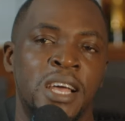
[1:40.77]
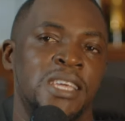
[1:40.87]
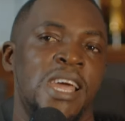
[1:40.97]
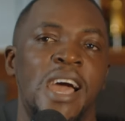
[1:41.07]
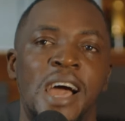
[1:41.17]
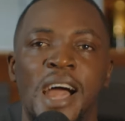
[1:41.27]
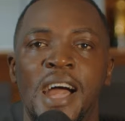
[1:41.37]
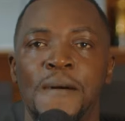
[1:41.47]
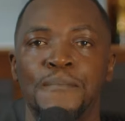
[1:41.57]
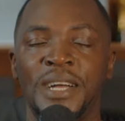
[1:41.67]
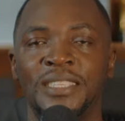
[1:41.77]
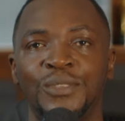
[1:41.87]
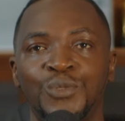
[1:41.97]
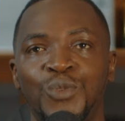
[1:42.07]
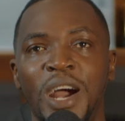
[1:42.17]
yeah, um
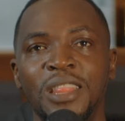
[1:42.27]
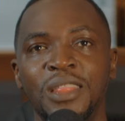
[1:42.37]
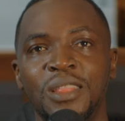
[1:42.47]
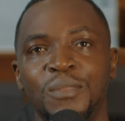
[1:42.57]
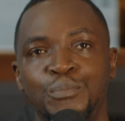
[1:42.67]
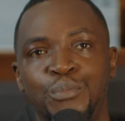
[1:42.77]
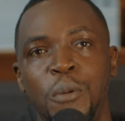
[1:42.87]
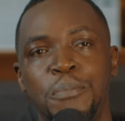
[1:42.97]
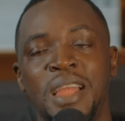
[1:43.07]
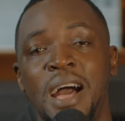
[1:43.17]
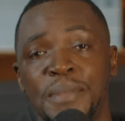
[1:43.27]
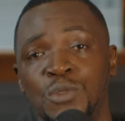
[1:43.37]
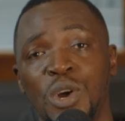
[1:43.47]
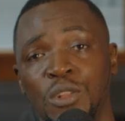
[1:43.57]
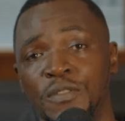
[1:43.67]
but one popular, I
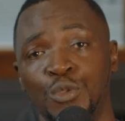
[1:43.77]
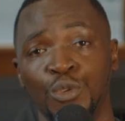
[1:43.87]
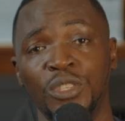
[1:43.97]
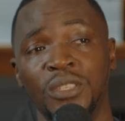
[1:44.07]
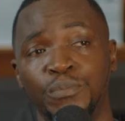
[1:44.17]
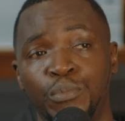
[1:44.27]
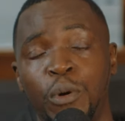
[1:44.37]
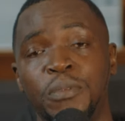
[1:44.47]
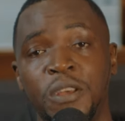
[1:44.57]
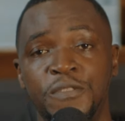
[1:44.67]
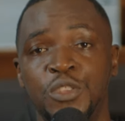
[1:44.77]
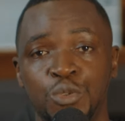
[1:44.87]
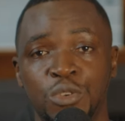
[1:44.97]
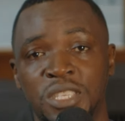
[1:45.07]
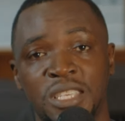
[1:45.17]
mean, one of those popular
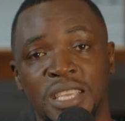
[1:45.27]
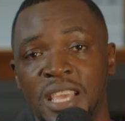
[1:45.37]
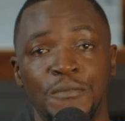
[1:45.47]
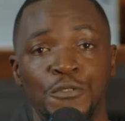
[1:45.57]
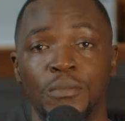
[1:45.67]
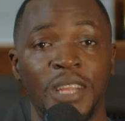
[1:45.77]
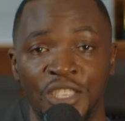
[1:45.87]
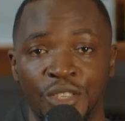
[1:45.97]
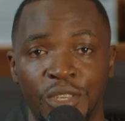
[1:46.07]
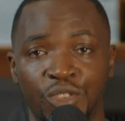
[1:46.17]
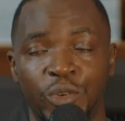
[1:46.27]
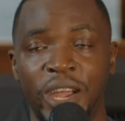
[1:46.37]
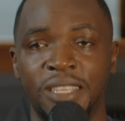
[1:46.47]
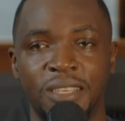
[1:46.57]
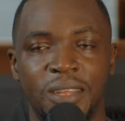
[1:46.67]
videos came from Nigerians, all
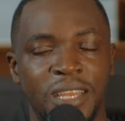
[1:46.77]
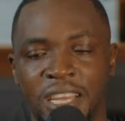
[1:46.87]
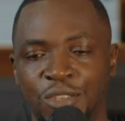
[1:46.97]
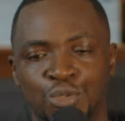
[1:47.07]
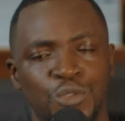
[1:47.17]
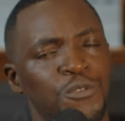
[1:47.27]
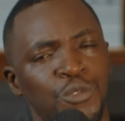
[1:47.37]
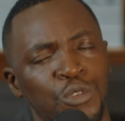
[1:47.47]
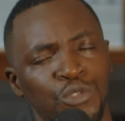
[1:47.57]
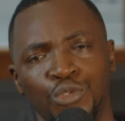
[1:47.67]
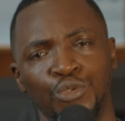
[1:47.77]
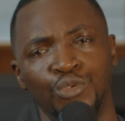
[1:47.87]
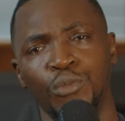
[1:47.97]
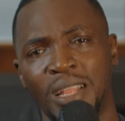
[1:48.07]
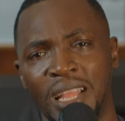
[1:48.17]
right? Like, so if you go to
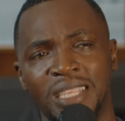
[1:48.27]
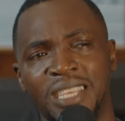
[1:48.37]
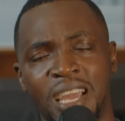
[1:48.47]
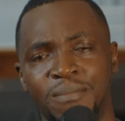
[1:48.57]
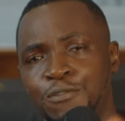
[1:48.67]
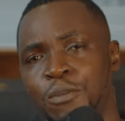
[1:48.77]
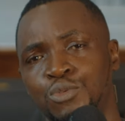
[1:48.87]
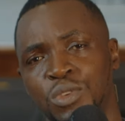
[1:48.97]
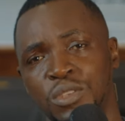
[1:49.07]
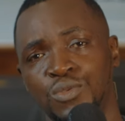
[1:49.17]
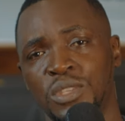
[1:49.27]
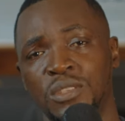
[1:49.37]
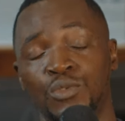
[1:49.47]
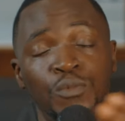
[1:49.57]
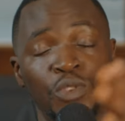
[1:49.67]
YouTube at that time, from twenty
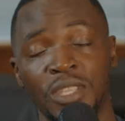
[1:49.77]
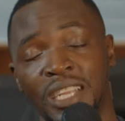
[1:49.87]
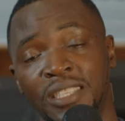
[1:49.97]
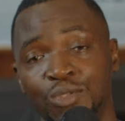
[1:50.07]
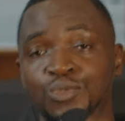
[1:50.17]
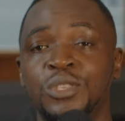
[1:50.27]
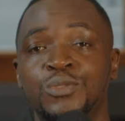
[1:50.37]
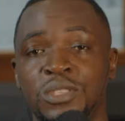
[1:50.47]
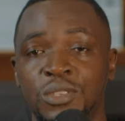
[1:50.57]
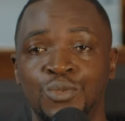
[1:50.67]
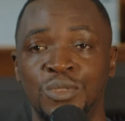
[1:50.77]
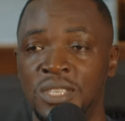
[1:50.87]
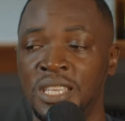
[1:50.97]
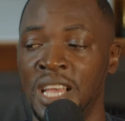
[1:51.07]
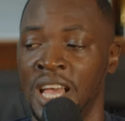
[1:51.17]
twenty, twenty nineteen to twenty twenty, you will
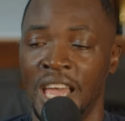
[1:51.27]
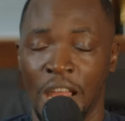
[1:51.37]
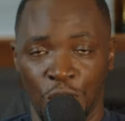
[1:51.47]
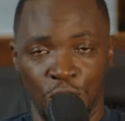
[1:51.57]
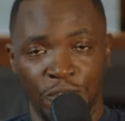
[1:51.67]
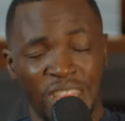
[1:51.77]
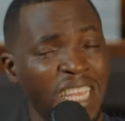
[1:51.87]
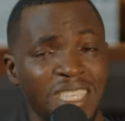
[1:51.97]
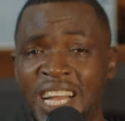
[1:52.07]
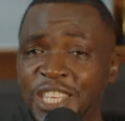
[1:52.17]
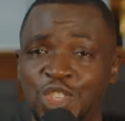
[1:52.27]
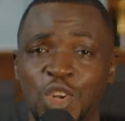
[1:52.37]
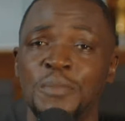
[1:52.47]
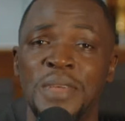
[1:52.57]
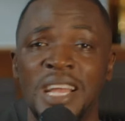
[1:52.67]
see a lot of things that
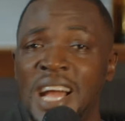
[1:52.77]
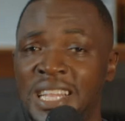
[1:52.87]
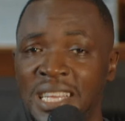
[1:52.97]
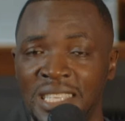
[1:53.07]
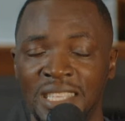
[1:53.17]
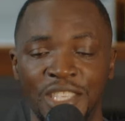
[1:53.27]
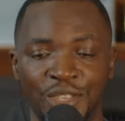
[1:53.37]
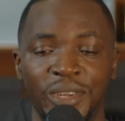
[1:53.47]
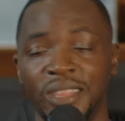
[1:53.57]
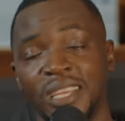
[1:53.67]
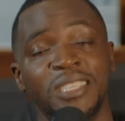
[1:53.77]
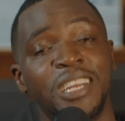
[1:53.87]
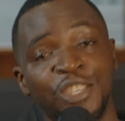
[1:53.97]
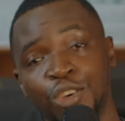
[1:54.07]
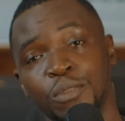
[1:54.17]
shocked me in Ghana as a Nigerian, things
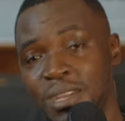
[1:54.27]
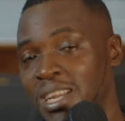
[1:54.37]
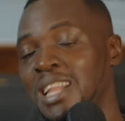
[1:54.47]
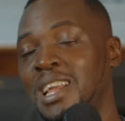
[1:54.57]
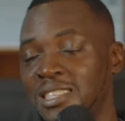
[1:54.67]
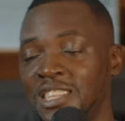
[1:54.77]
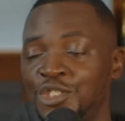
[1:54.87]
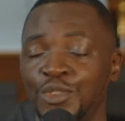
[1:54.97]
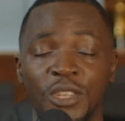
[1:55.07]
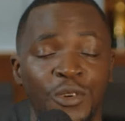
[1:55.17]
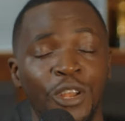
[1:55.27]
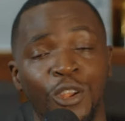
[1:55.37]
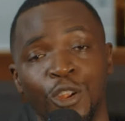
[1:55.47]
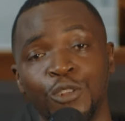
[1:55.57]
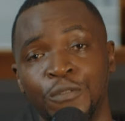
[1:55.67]
that shocked me in Ghana as a Nigerian. There were a
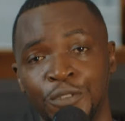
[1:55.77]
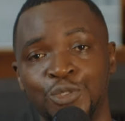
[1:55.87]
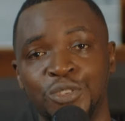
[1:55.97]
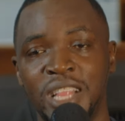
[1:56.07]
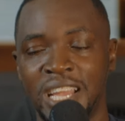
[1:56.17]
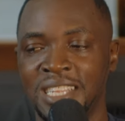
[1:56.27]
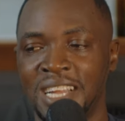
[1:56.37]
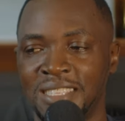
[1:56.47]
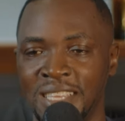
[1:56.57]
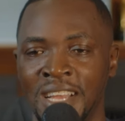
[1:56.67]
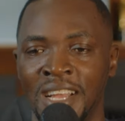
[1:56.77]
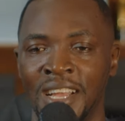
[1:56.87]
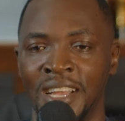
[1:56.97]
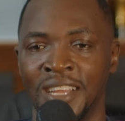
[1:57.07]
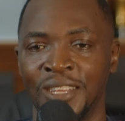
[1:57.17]
lot of videos like that.
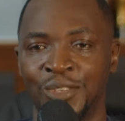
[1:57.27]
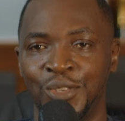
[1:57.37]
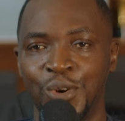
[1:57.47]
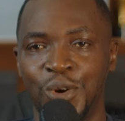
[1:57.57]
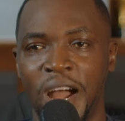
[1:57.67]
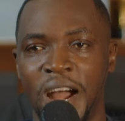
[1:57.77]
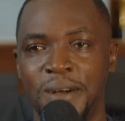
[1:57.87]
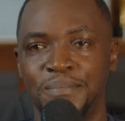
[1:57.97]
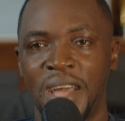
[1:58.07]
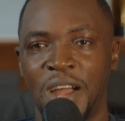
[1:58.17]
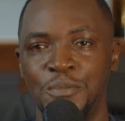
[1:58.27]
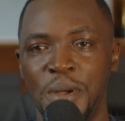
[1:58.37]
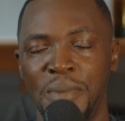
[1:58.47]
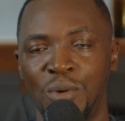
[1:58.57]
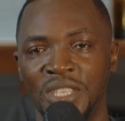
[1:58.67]
So um, I
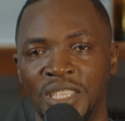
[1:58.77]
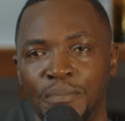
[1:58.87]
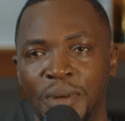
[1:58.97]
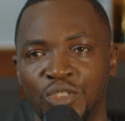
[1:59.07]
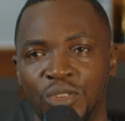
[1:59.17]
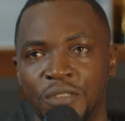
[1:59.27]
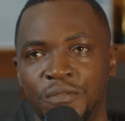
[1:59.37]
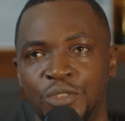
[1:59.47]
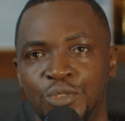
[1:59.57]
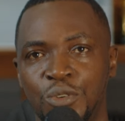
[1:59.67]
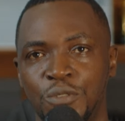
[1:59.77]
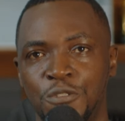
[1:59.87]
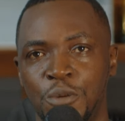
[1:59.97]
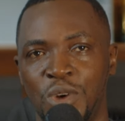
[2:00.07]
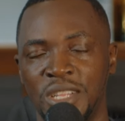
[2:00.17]
remember watching a particular video
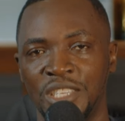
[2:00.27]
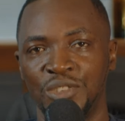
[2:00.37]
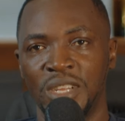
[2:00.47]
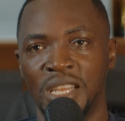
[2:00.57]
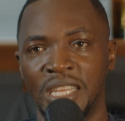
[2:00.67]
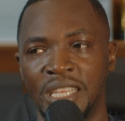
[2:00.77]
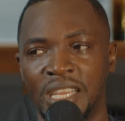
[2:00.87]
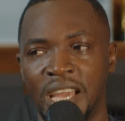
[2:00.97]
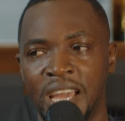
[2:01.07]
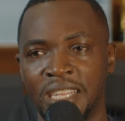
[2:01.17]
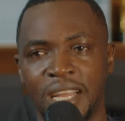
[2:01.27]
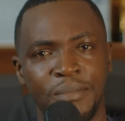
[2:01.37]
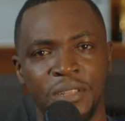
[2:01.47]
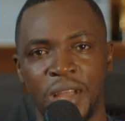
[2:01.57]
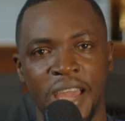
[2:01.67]
from one Nigerian lady, and I
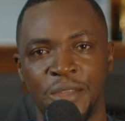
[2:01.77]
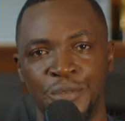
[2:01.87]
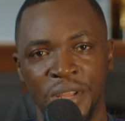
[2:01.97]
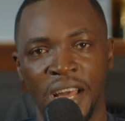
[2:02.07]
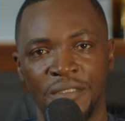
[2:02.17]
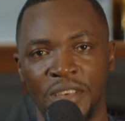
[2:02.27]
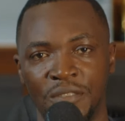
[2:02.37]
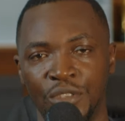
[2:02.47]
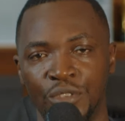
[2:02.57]
mean, I really loved that